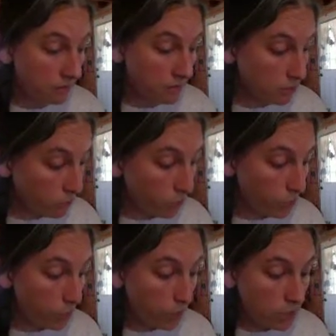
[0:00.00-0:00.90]
The more
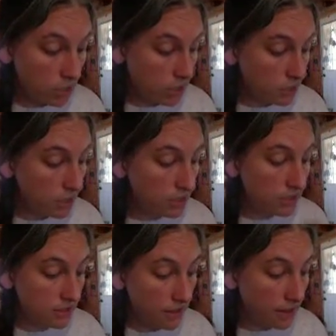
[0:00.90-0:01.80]
we participate in the
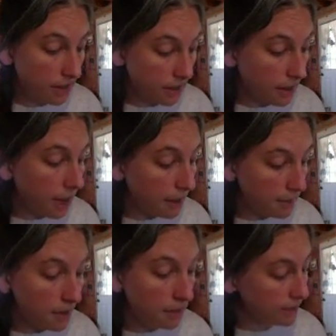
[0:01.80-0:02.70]
secondhand
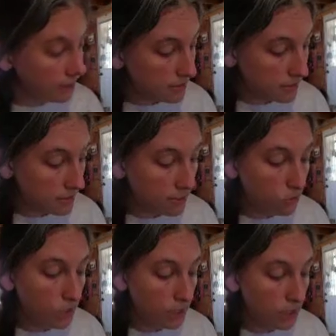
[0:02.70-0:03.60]
economy, the less things
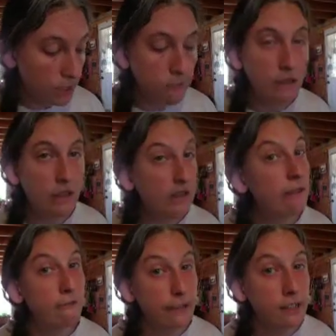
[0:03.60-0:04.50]
will end up in the
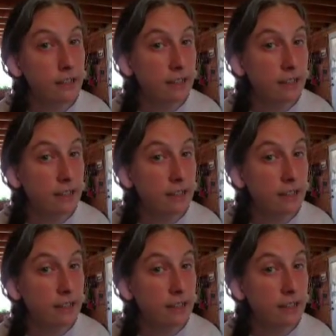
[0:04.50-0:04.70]
landfill.